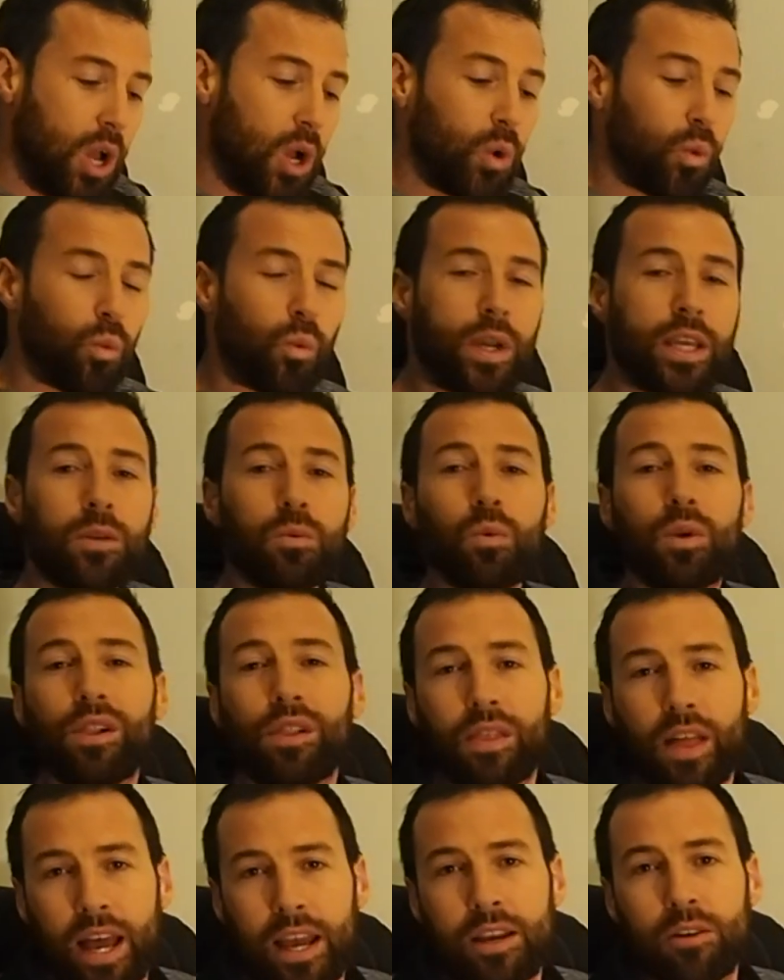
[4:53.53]
When will
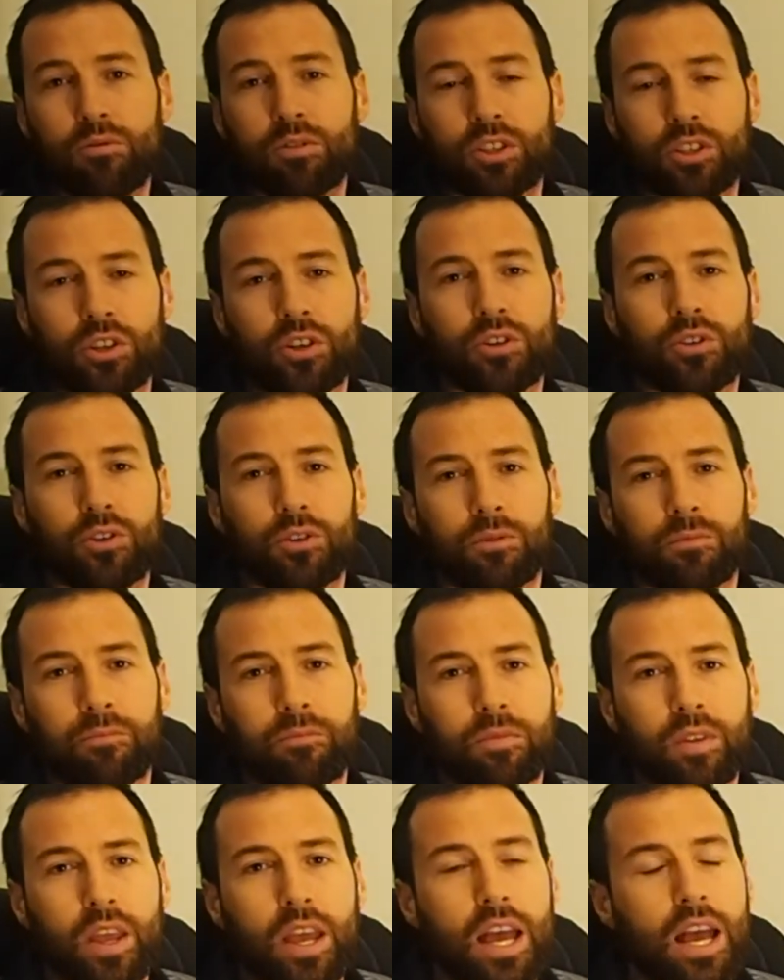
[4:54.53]
they return?
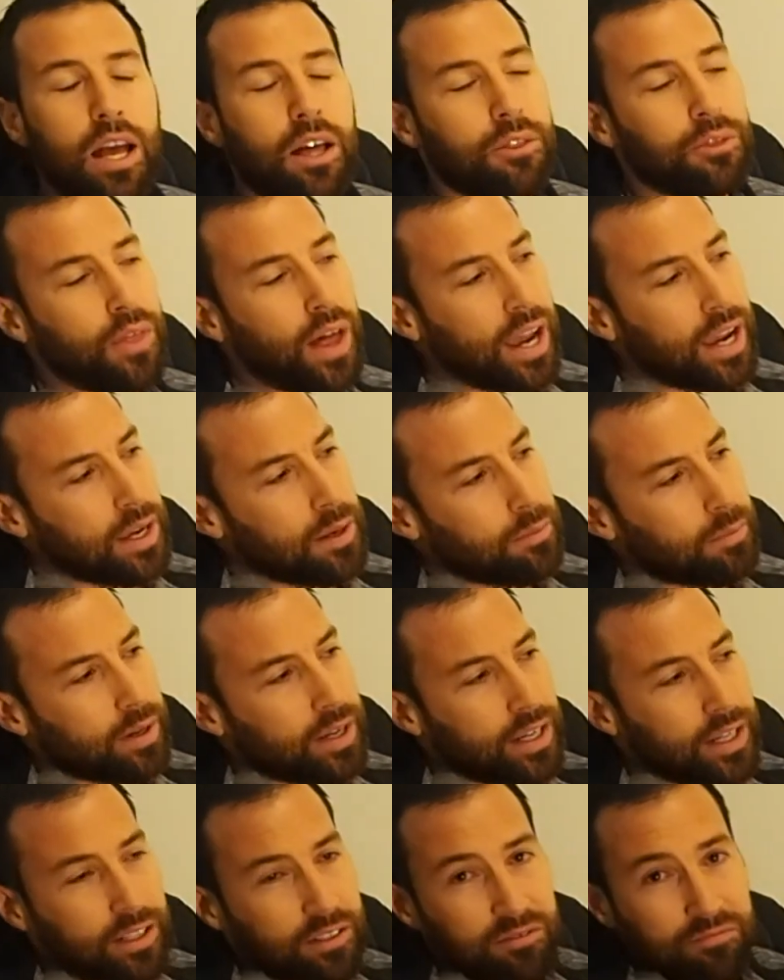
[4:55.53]
They
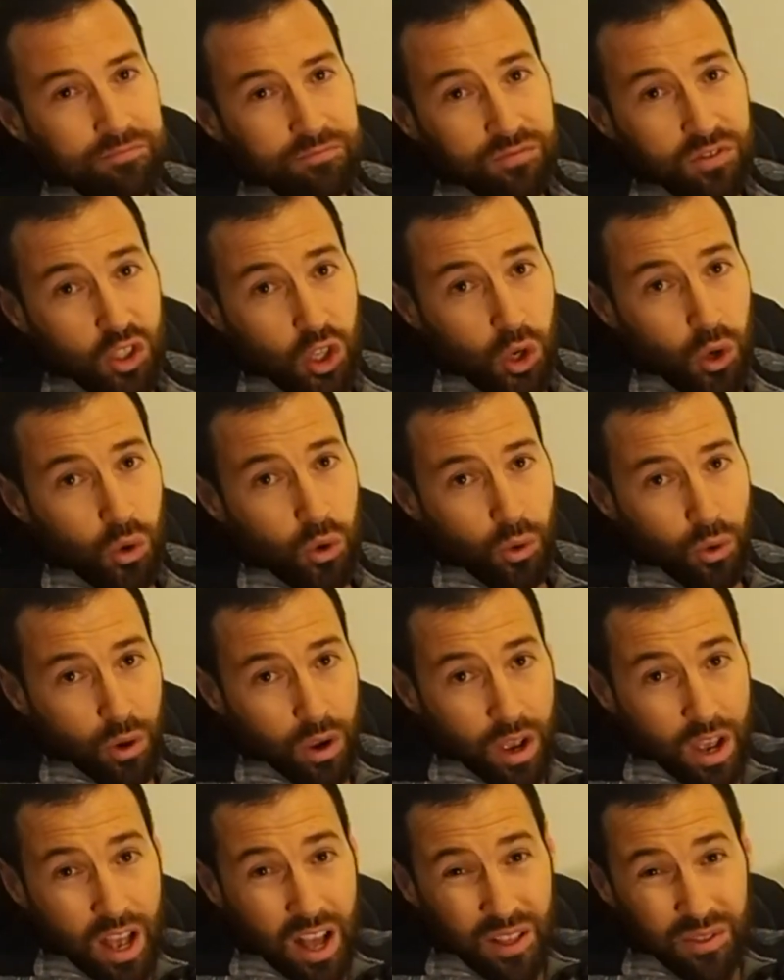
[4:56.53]
being 2,
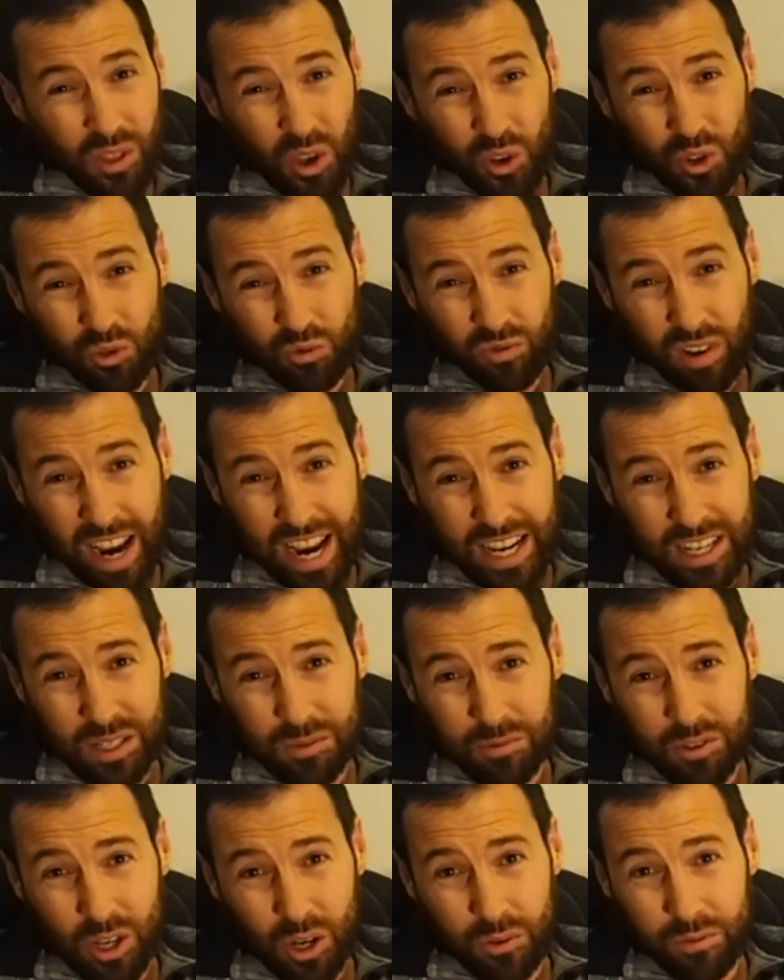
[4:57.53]
those
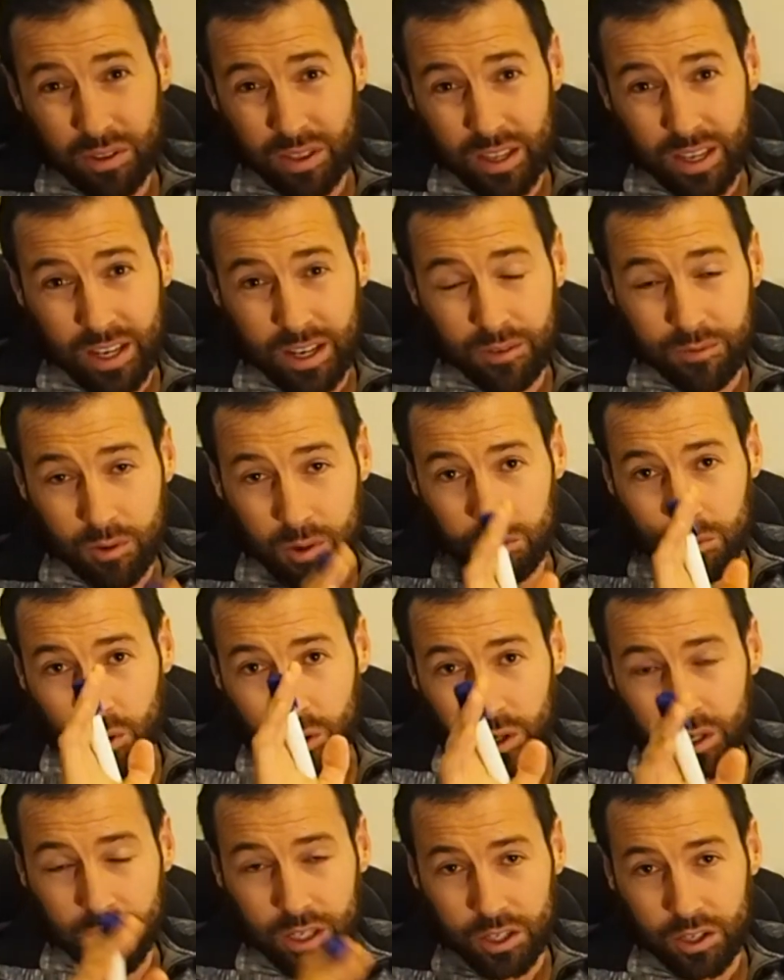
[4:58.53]
randoms over there if I'm
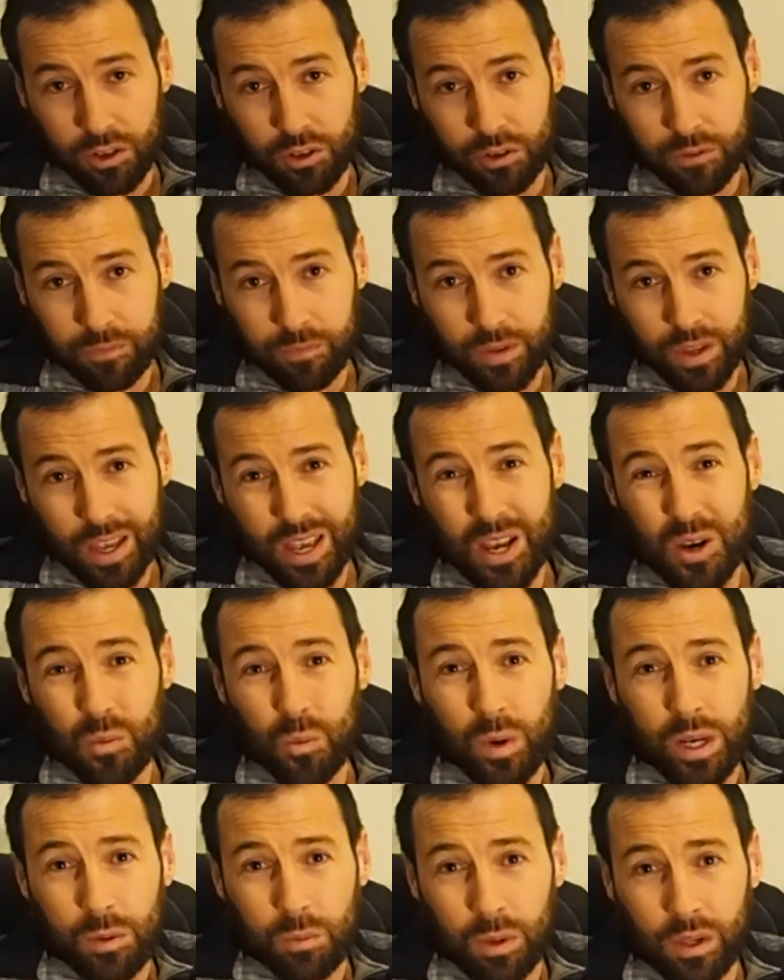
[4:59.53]
looking at you.
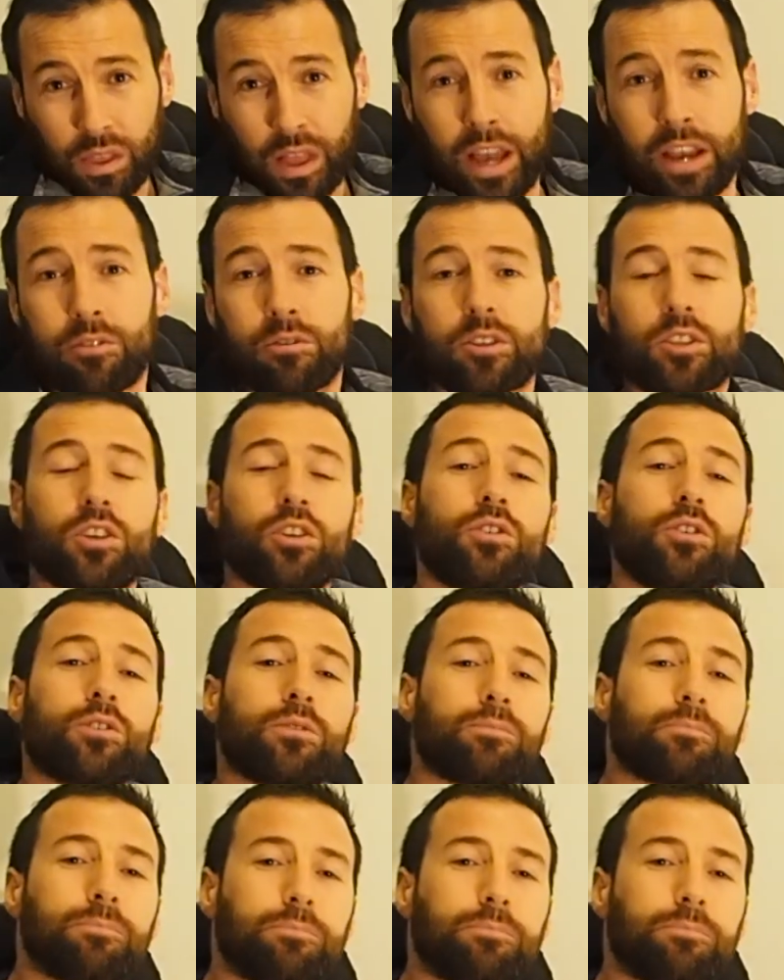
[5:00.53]
When will they return?